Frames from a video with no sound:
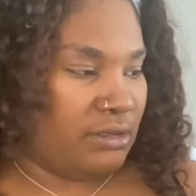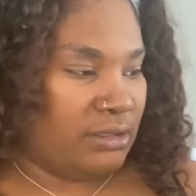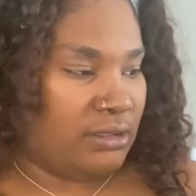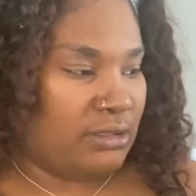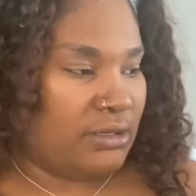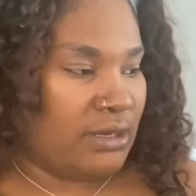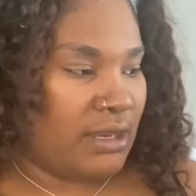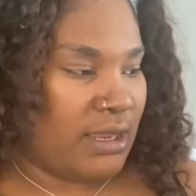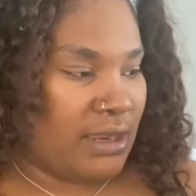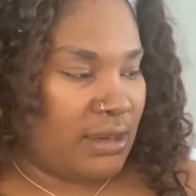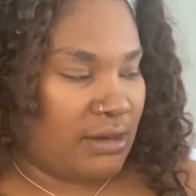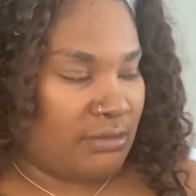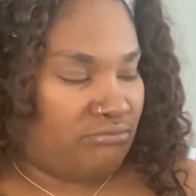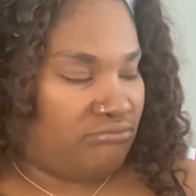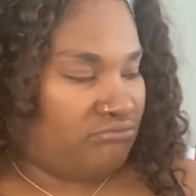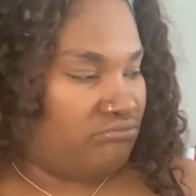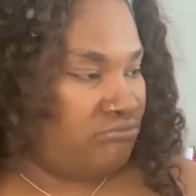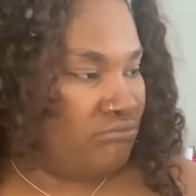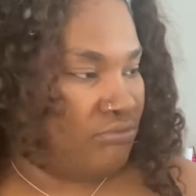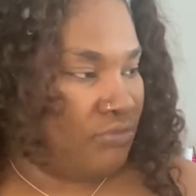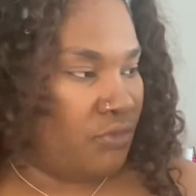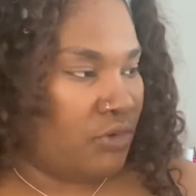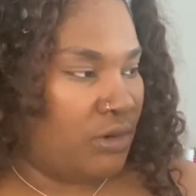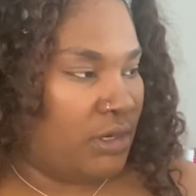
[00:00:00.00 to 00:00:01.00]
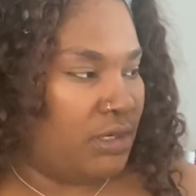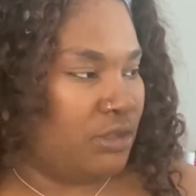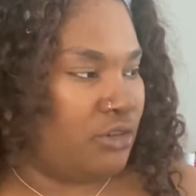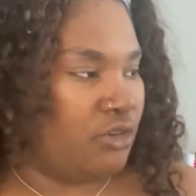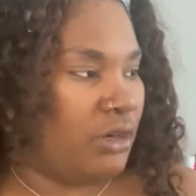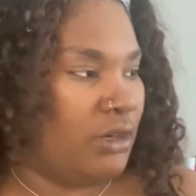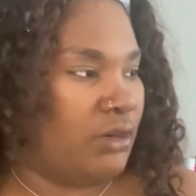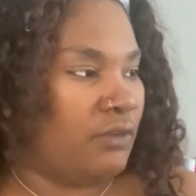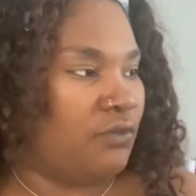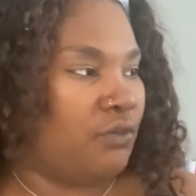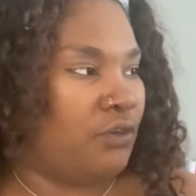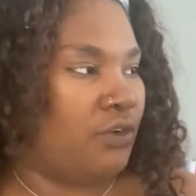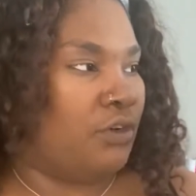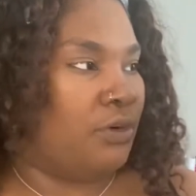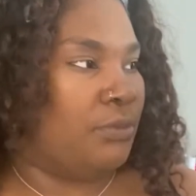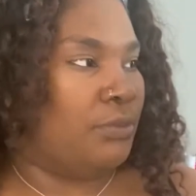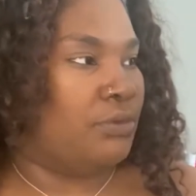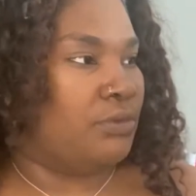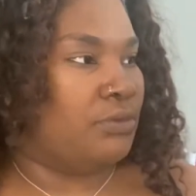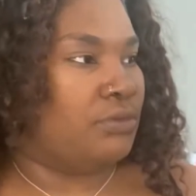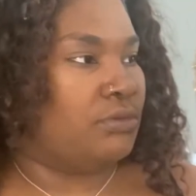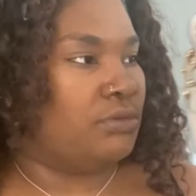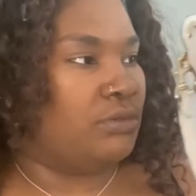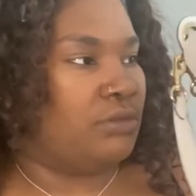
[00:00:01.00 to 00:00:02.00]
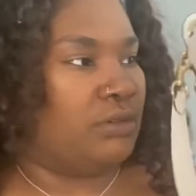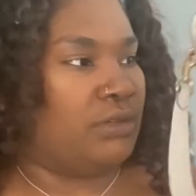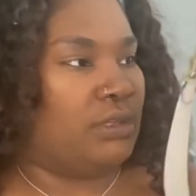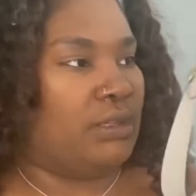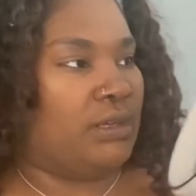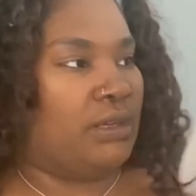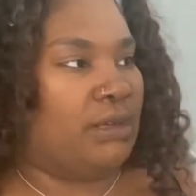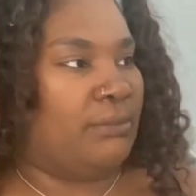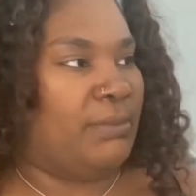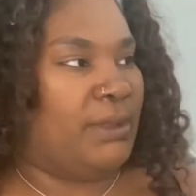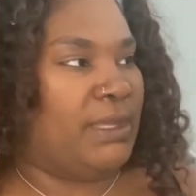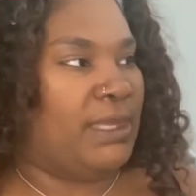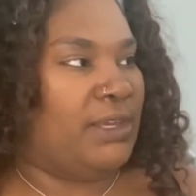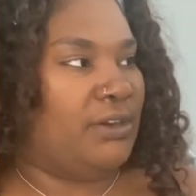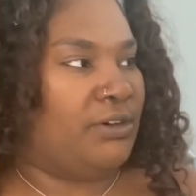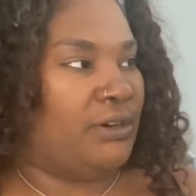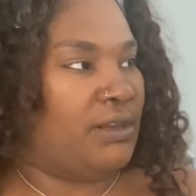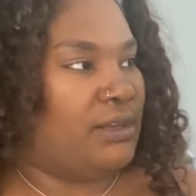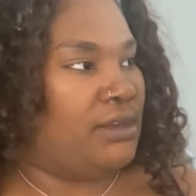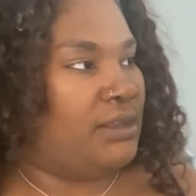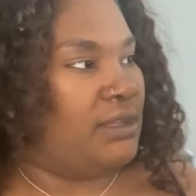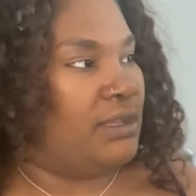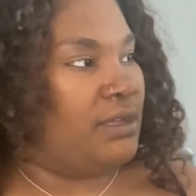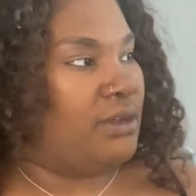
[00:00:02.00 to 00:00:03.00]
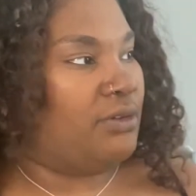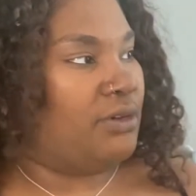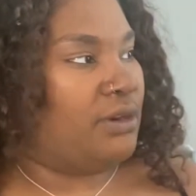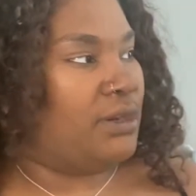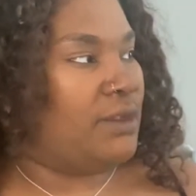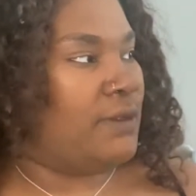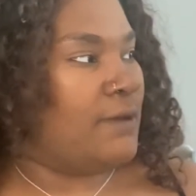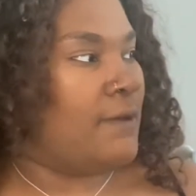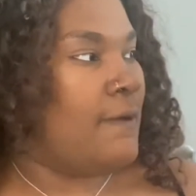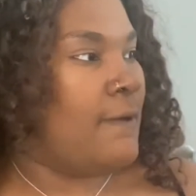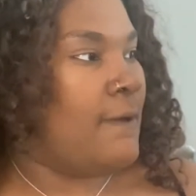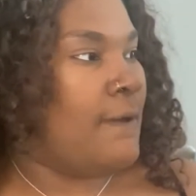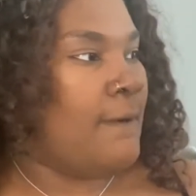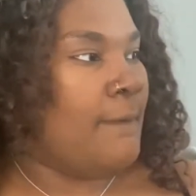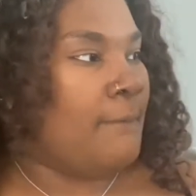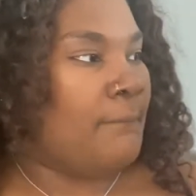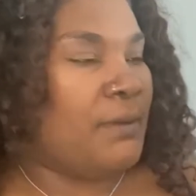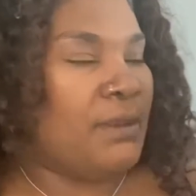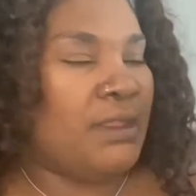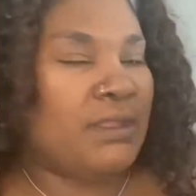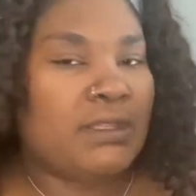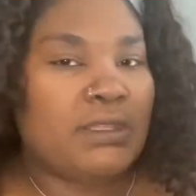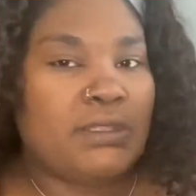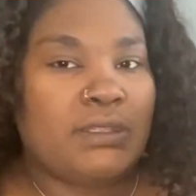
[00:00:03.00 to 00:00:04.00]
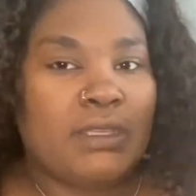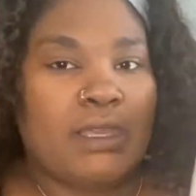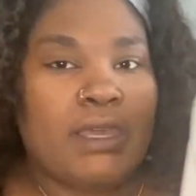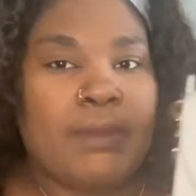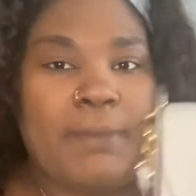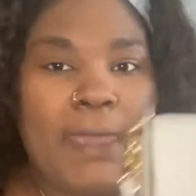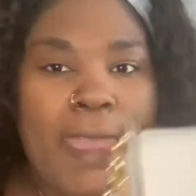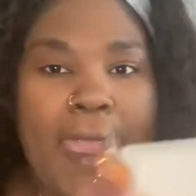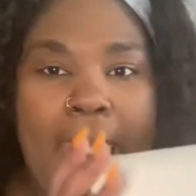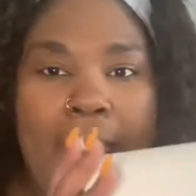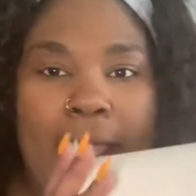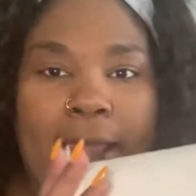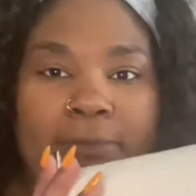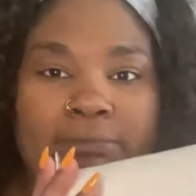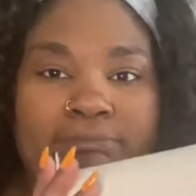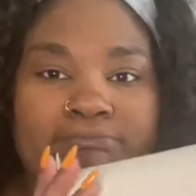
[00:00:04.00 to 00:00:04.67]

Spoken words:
It's not really transferable, bead or anything on it. But this is a good bag.